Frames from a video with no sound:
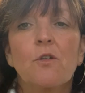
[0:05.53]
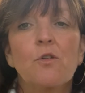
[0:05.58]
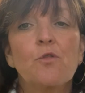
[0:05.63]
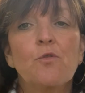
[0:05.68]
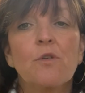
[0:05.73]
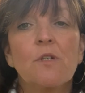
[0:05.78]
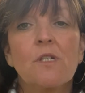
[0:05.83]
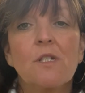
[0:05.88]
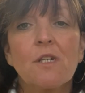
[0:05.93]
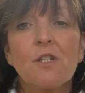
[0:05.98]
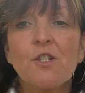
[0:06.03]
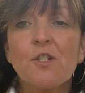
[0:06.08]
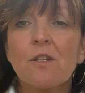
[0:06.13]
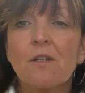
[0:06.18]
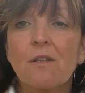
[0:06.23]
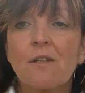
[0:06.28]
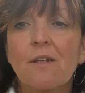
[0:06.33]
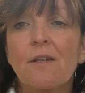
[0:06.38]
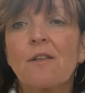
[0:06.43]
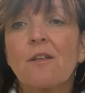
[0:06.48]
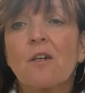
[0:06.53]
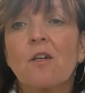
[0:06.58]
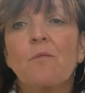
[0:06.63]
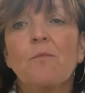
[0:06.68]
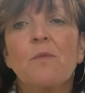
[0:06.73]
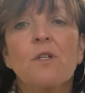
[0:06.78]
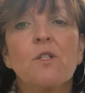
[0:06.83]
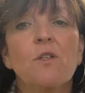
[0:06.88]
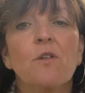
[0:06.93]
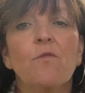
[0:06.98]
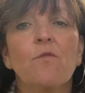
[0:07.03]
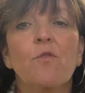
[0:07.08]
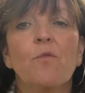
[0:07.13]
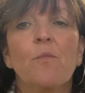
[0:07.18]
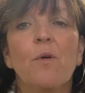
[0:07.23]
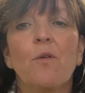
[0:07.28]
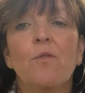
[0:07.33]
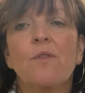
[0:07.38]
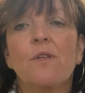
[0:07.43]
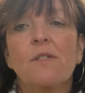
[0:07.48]
Traditionally, the commission for
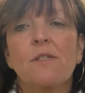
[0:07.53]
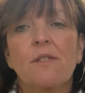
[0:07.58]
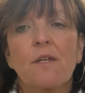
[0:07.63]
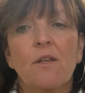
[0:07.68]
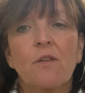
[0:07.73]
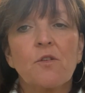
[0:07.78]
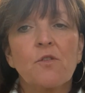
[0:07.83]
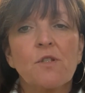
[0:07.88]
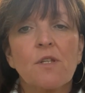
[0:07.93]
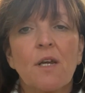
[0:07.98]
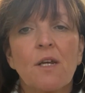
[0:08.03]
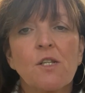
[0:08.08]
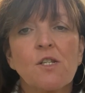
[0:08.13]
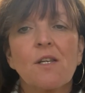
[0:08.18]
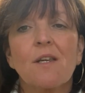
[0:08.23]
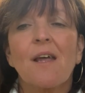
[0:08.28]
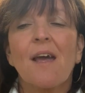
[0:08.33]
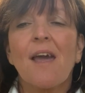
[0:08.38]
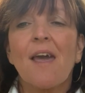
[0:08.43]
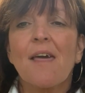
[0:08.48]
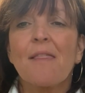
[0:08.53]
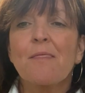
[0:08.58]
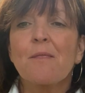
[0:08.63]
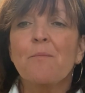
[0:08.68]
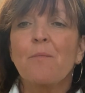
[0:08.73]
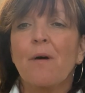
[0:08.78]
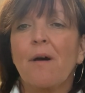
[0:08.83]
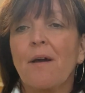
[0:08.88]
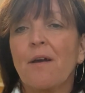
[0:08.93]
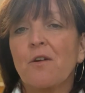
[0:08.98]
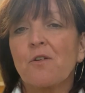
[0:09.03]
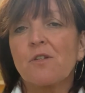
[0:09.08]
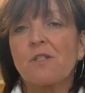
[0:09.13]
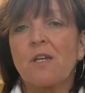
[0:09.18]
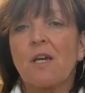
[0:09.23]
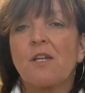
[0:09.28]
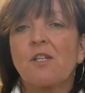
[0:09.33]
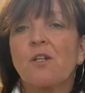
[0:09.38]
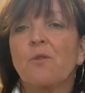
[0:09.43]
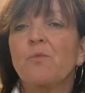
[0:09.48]
both the seller's agent and the buyer's
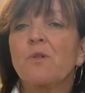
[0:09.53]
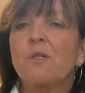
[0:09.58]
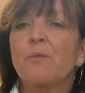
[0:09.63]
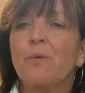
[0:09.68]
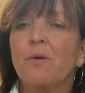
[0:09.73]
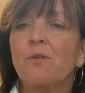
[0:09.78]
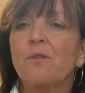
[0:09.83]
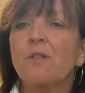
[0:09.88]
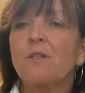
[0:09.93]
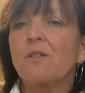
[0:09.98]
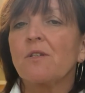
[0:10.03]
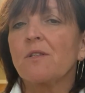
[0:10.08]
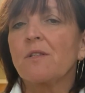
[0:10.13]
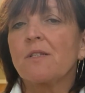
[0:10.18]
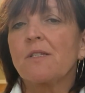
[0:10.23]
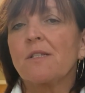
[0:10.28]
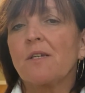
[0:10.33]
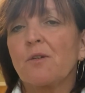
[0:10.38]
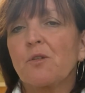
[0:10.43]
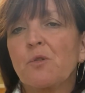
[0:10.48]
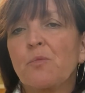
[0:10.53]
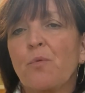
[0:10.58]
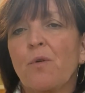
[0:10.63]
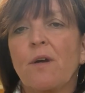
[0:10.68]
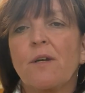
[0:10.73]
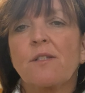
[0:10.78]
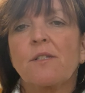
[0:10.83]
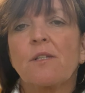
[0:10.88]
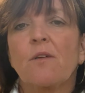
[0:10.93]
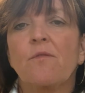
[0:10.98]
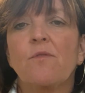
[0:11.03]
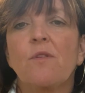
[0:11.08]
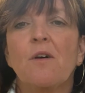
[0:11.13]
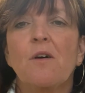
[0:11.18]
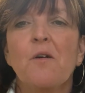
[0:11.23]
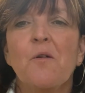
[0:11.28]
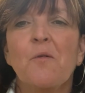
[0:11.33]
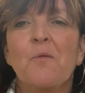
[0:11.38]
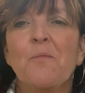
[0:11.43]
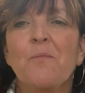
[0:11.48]
agent was built into the sales price of the
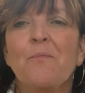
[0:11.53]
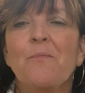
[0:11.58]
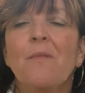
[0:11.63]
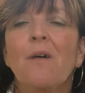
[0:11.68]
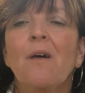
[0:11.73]
home.